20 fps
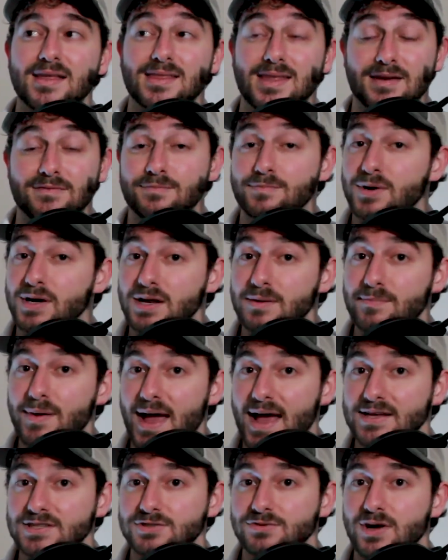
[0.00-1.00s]
They have a pretty good
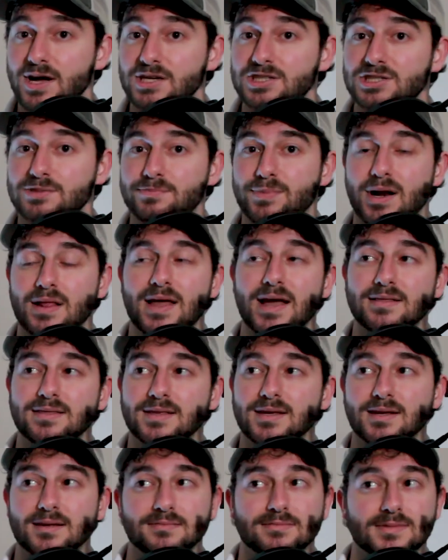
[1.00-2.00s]
pass rush, but I like
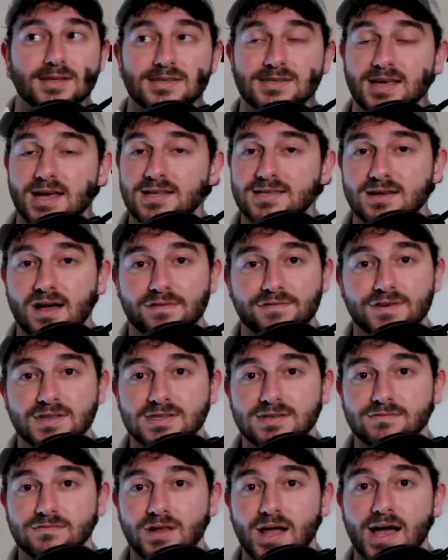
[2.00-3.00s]
the Saints
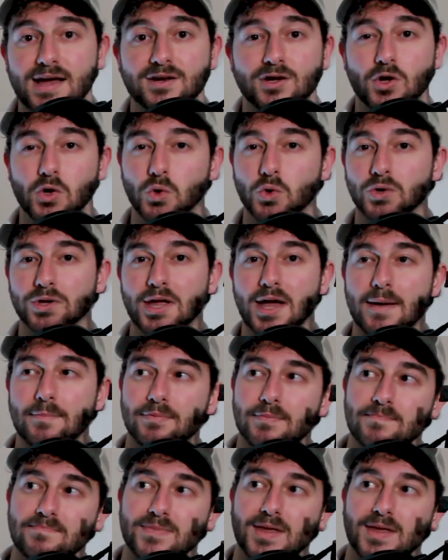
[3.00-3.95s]
offensive line to hold up.